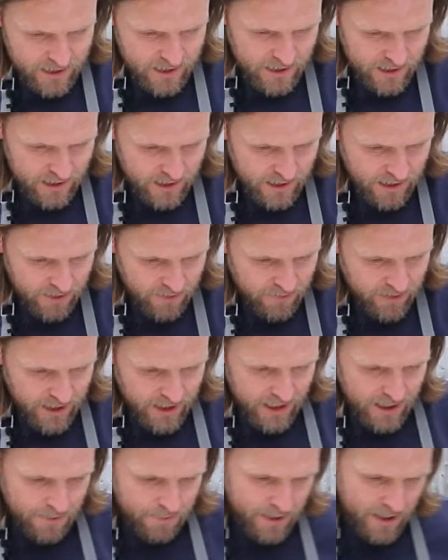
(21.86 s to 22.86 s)
to cover
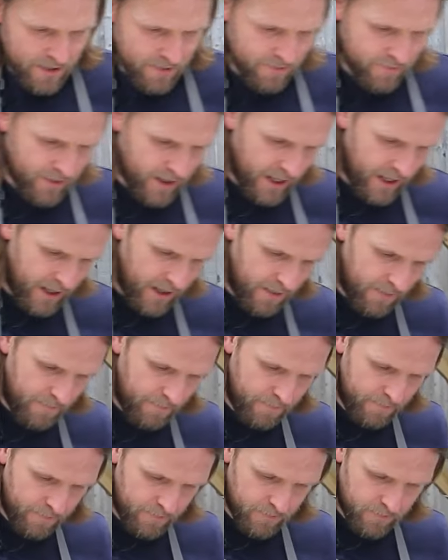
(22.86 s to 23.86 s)
it in a bit of uh,
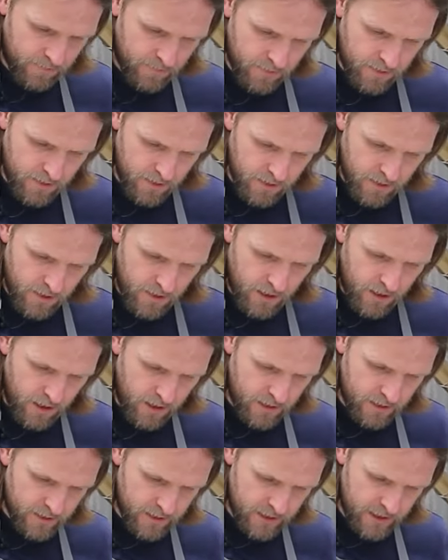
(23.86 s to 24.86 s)

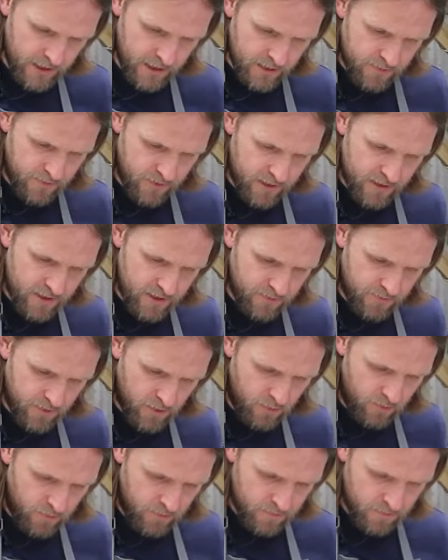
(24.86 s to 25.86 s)
hard cheese first of
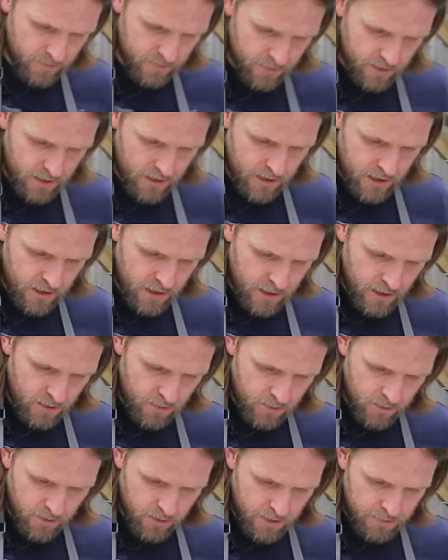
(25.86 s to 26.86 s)
all.
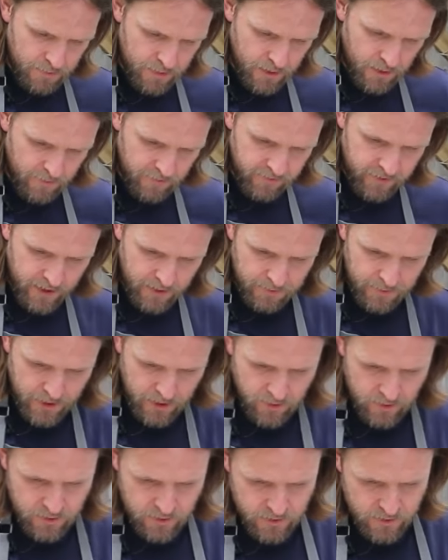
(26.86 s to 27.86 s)
We're going to put a fair
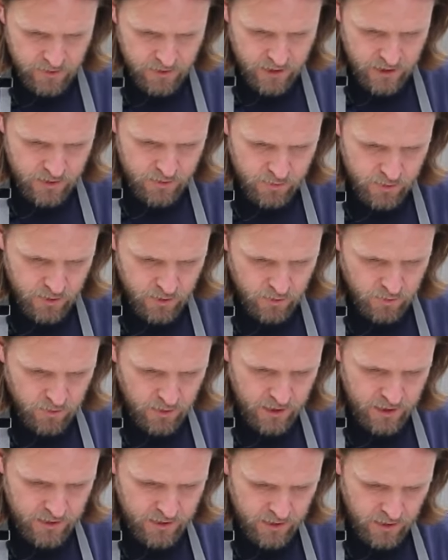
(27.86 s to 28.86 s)
bit on because we don't
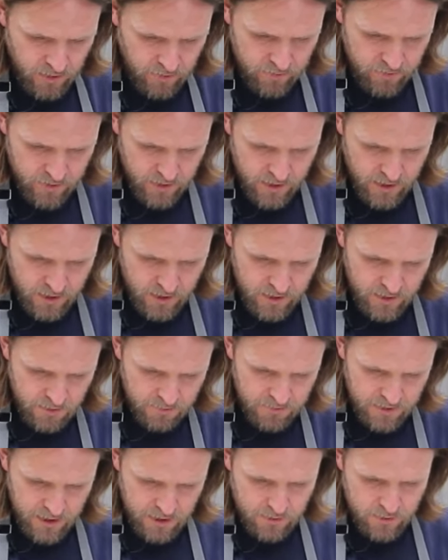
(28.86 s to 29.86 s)
want it sort of
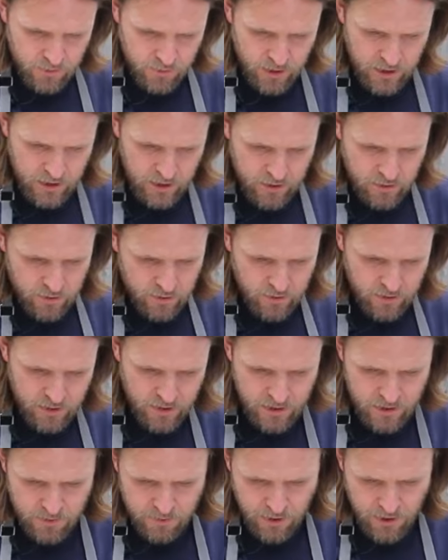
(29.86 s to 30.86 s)
Sometimes when you do
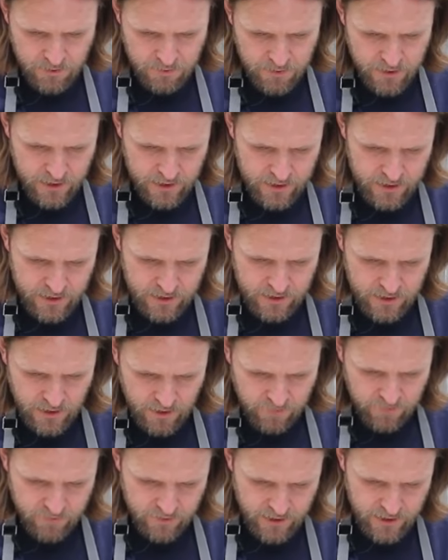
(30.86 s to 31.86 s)
these white pizzas,
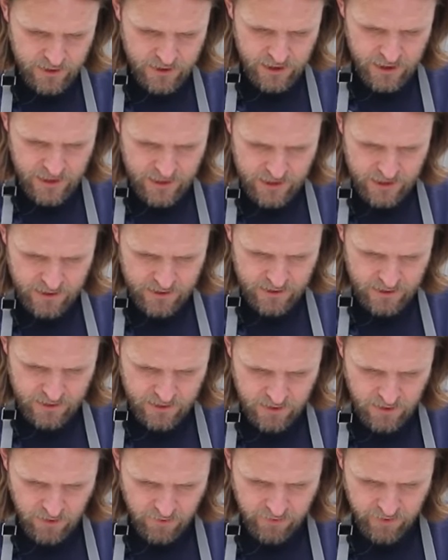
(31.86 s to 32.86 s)
if the cheese isn't
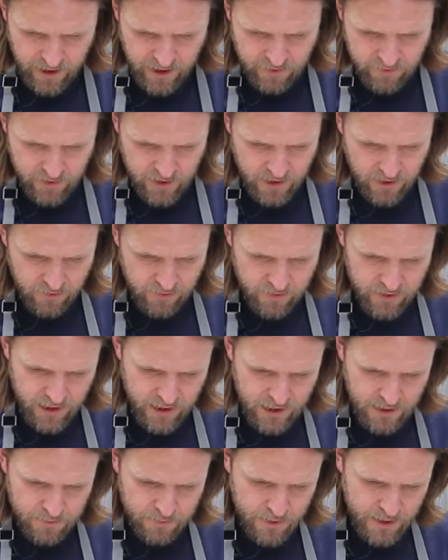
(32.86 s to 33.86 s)
sort of heavy enough,
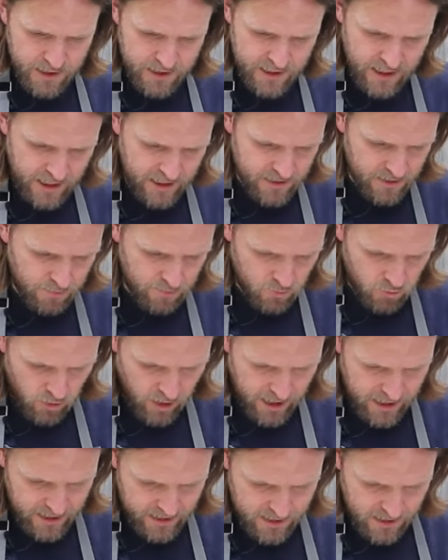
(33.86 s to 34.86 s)
then the pizza ends up
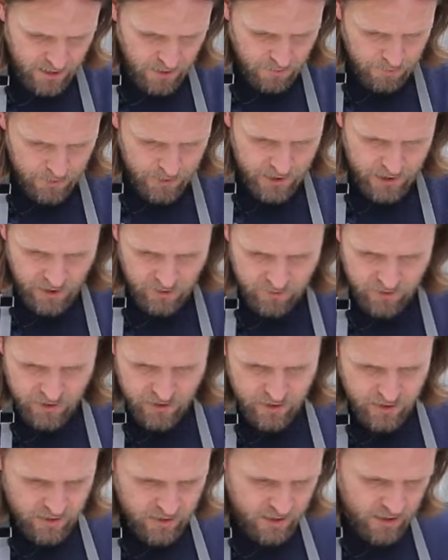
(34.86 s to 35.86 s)
rising up in the
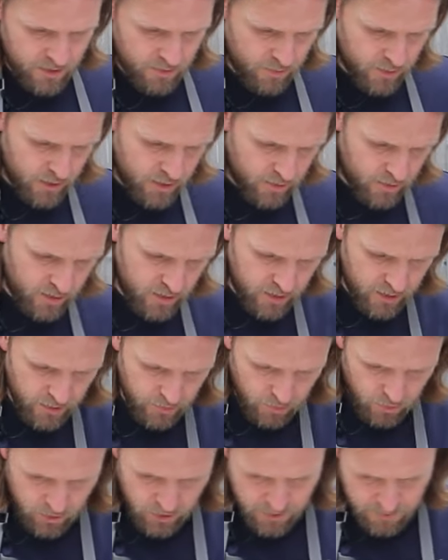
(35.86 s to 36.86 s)
oven. And we don't
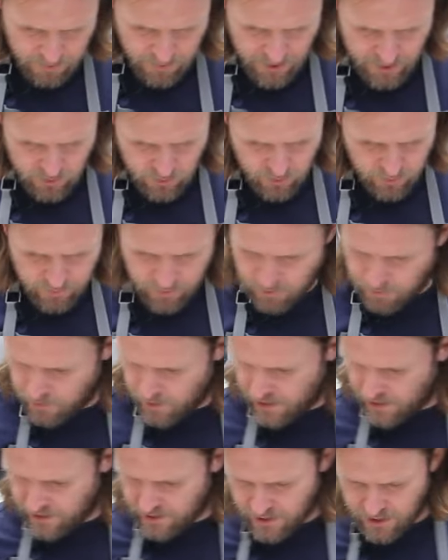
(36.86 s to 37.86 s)
really want the middle of the
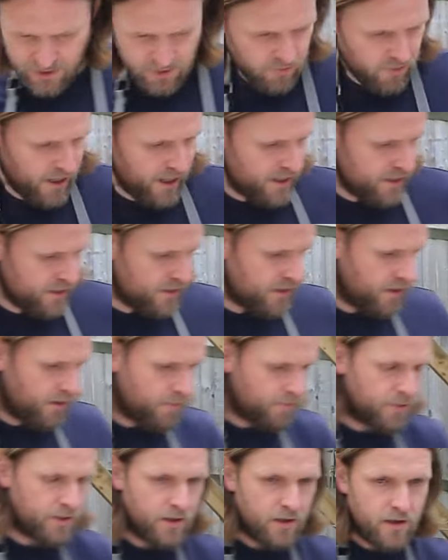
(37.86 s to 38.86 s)
pizza to rise
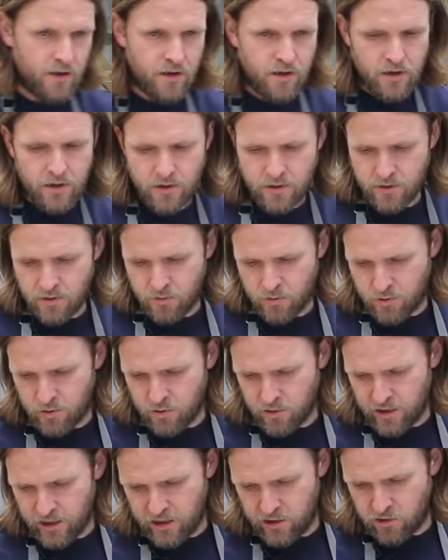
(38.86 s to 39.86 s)
up. So we're
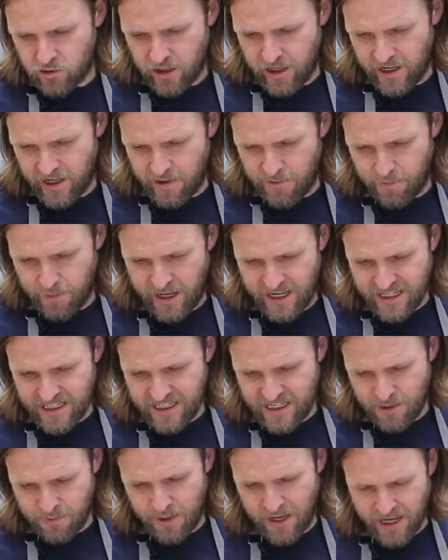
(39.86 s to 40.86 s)
going to try our
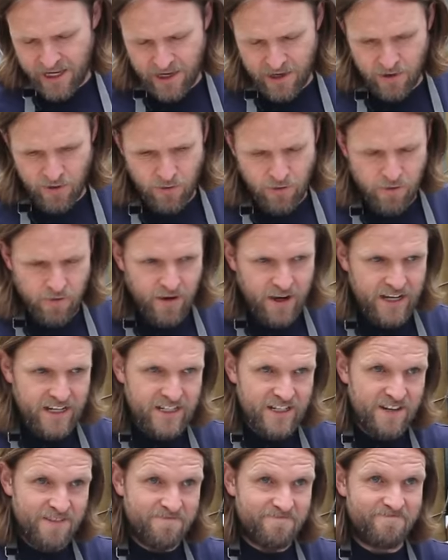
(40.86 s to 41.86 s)
best to make it not
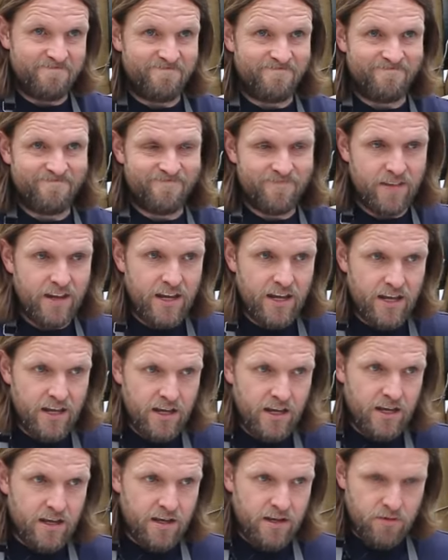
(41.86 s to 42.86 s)
rise up.
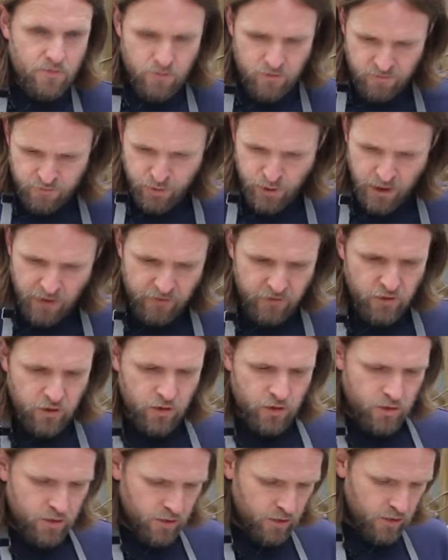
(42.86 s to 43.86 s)
We've put a
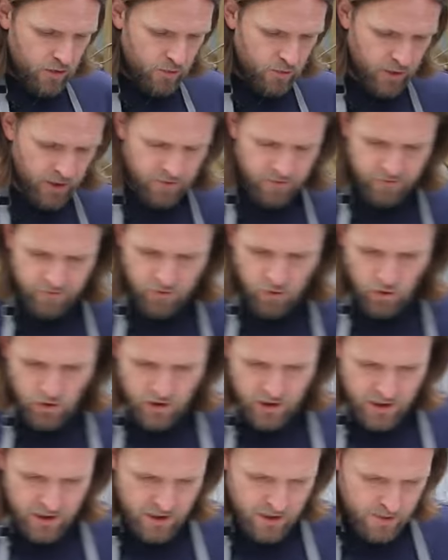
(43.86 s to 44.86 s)
few wee
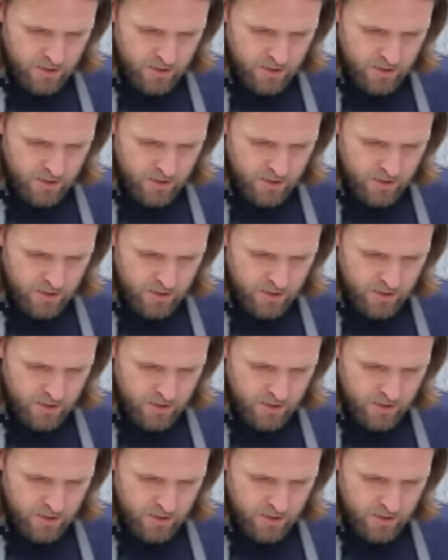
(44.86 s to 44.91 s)
fork